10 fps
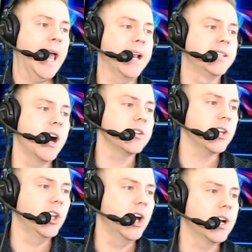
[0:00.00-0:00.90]
and it
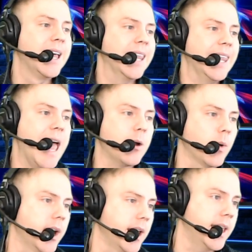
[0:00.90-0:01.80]
doesn't look like
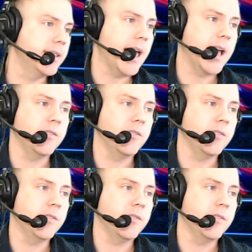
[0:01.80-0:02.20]
we're going to get that.